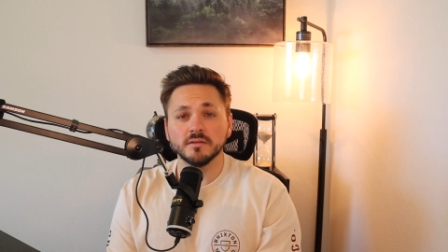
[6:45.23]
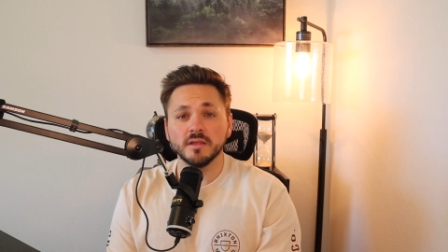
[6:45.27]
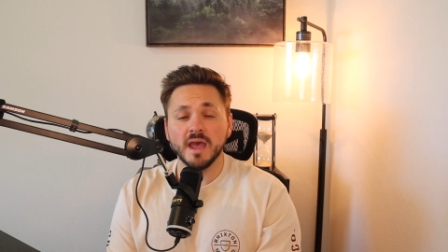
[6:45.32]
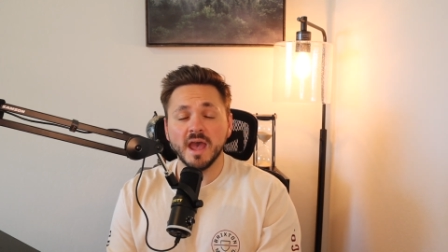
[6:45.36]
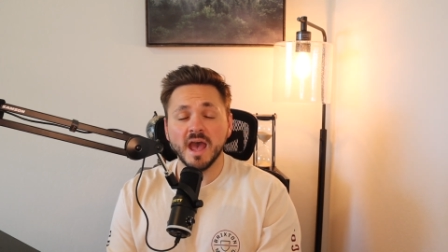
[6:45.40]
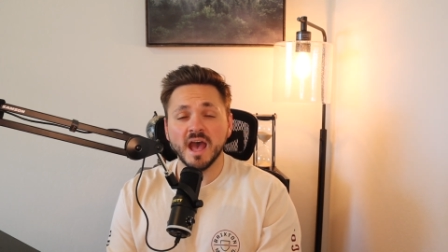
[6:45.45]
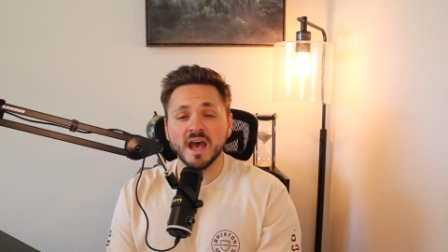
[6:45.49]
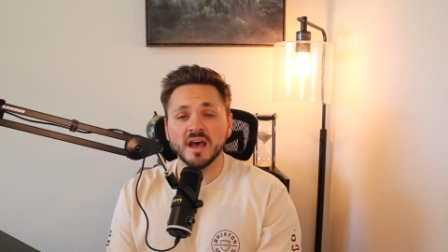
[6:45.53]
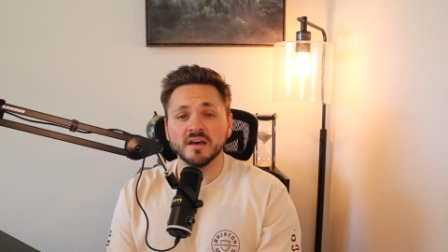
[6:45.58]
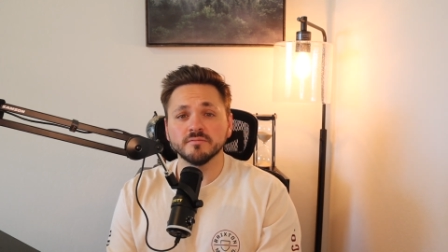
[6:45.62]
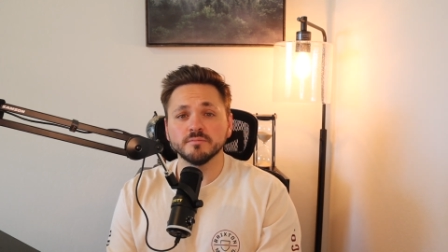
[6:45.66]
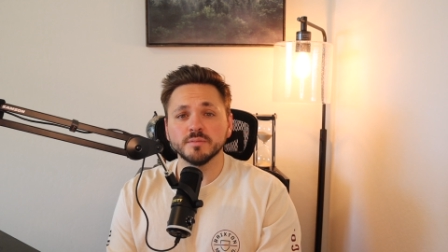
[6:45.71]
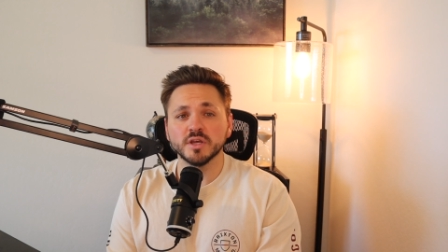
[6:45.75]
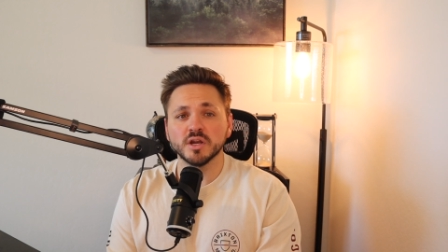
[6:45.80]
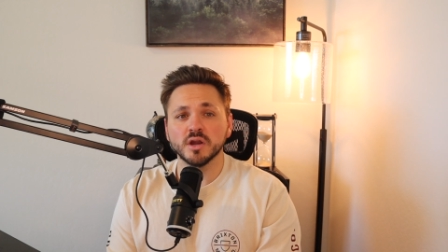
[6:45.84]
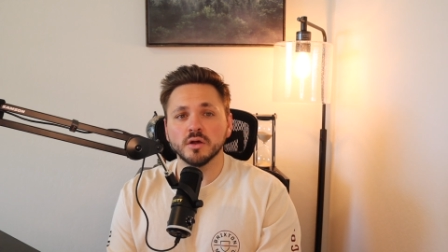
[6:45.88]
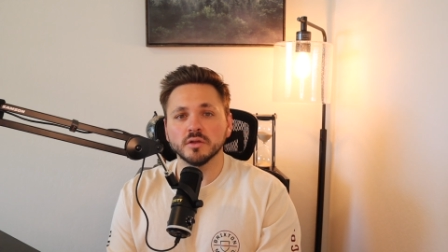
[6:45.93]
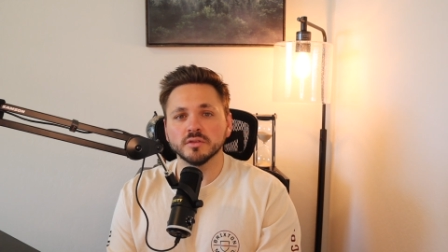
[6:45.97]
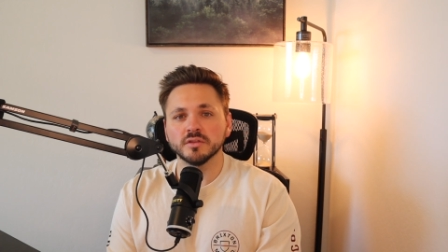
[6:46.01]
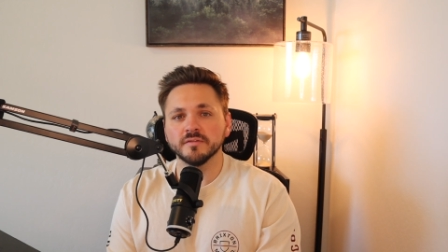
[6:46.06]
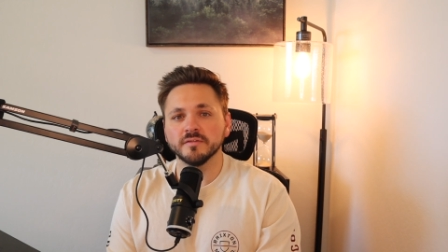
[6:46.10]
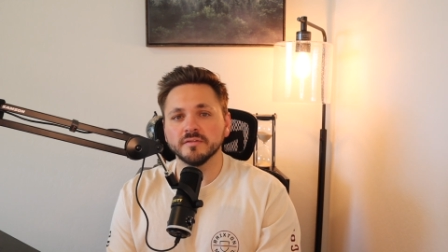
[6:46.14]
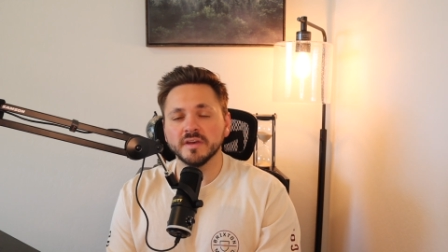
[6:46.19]
have been
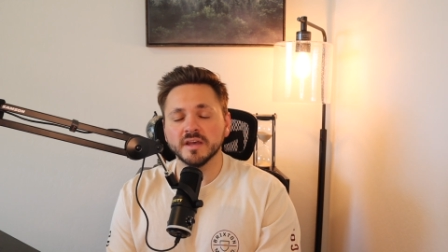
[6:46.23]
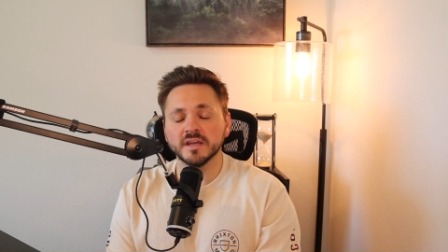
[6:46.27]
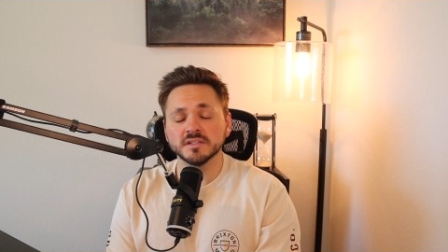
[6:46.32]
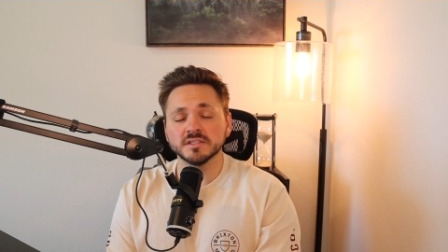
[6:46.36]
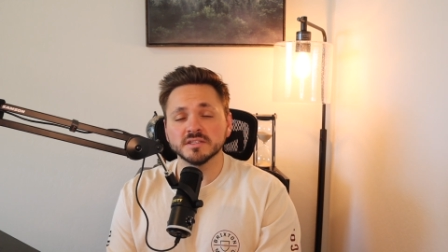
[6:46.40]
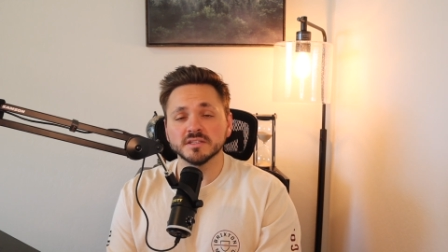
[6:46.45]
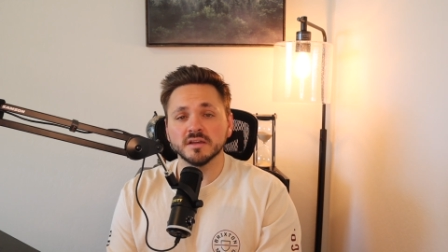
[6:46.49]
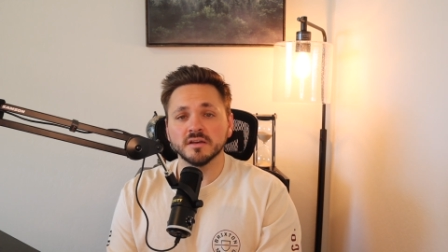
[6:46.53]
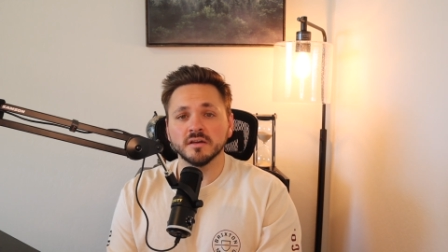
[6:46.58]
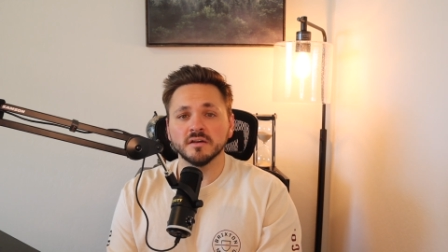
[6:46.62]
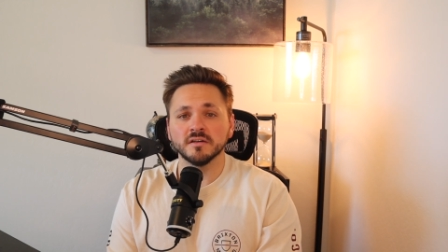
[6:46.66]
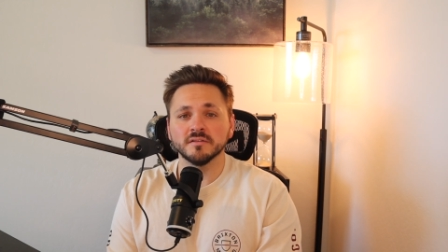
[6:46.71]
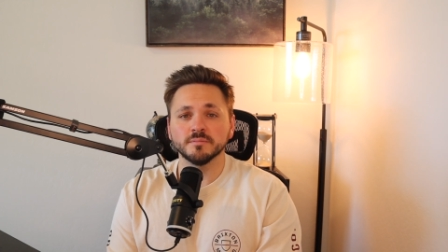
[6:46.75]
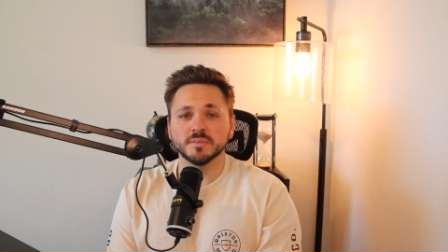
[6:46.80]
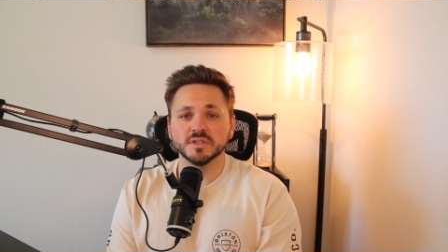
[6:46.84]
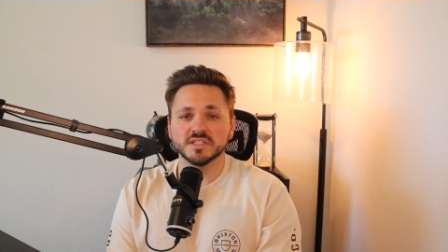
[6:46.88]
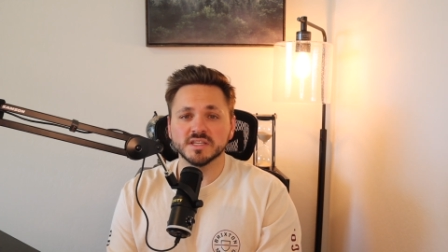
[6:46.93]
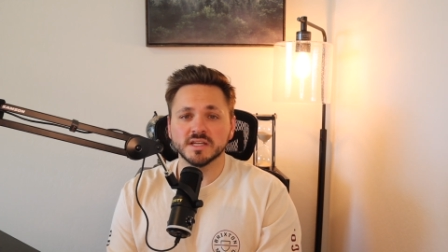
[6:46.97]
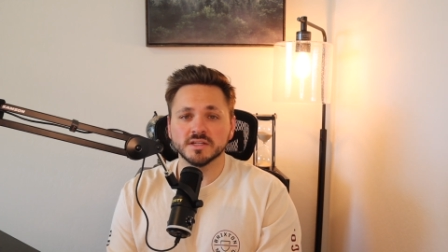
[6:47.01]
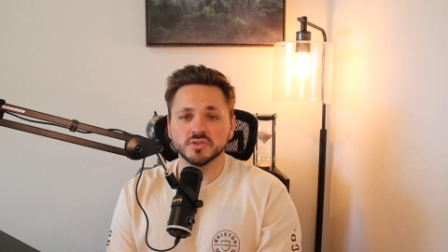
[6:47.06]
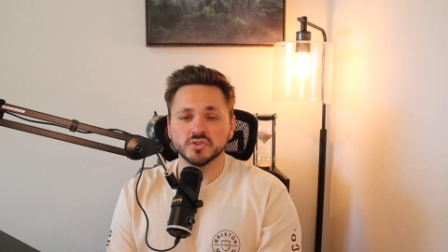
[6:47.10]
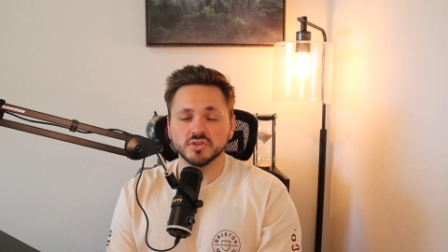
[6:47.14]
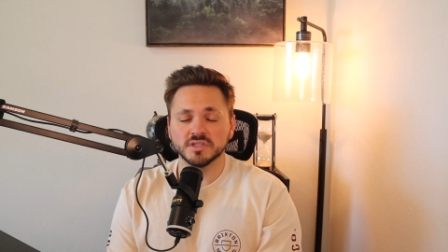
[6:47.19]
on the fence of
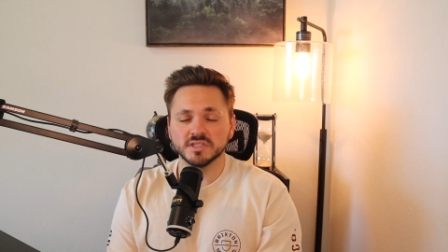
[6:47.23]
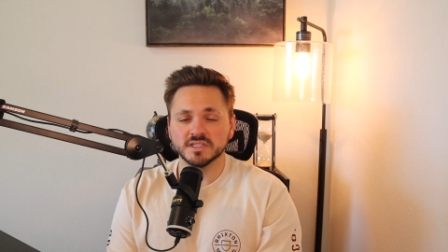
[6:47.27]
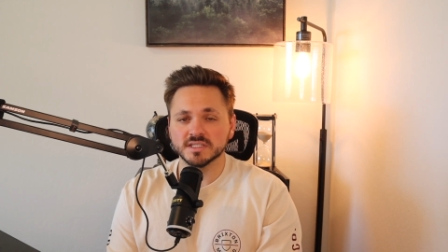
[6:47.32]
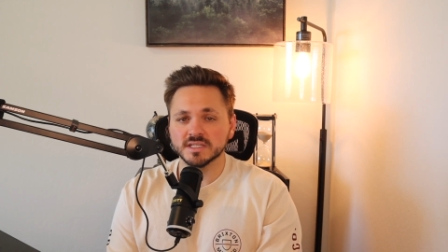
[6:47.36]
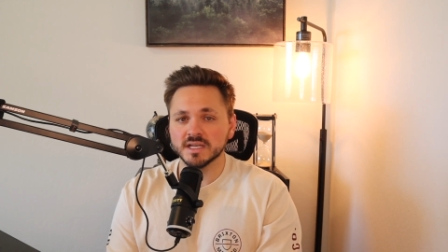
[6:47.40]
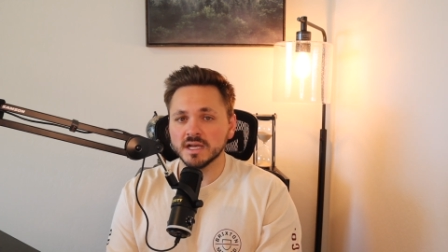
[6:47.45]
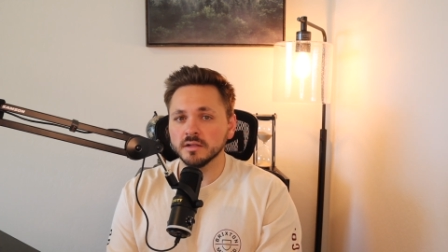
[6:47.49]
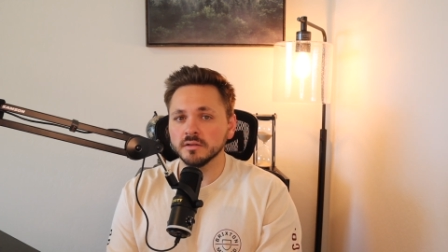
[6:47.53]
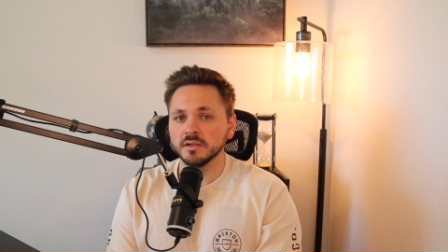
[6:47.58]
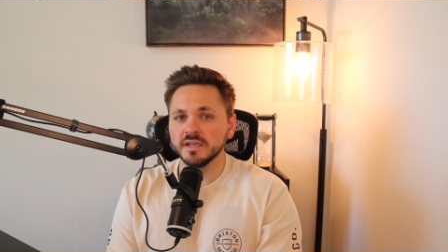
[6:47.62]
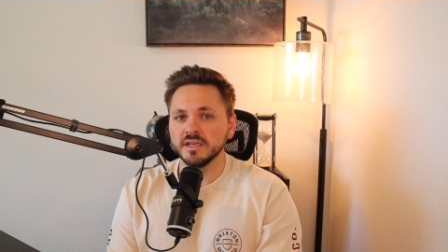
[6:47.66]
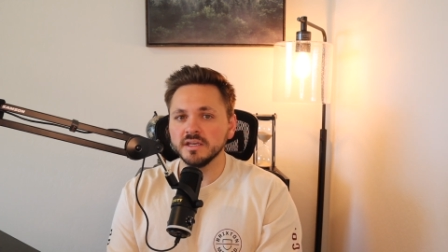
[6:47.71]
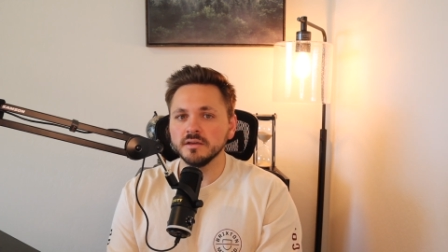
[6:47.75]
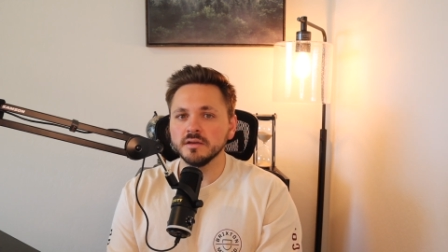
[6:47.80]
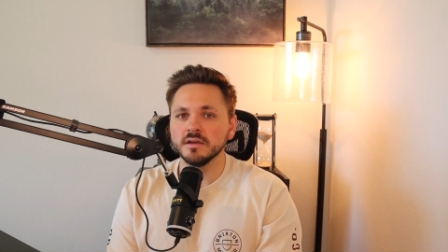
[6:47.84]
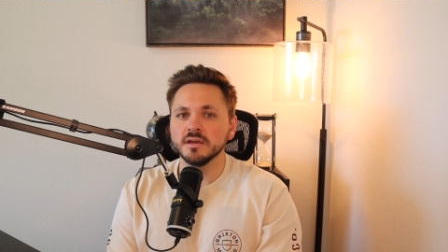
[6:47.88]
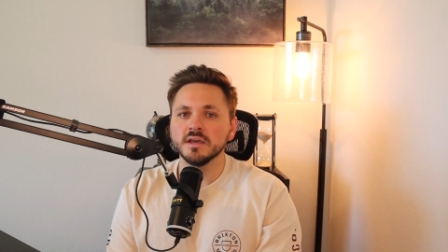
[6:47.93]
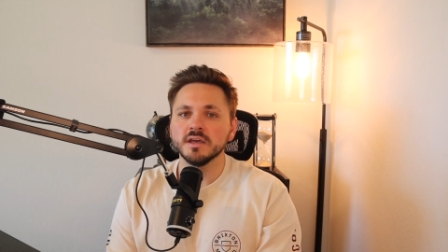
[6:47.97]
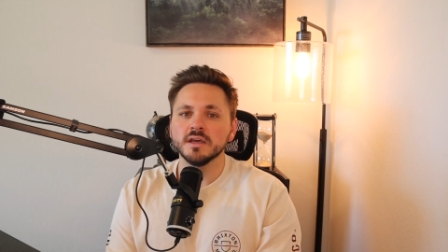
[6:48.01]
potentially selling.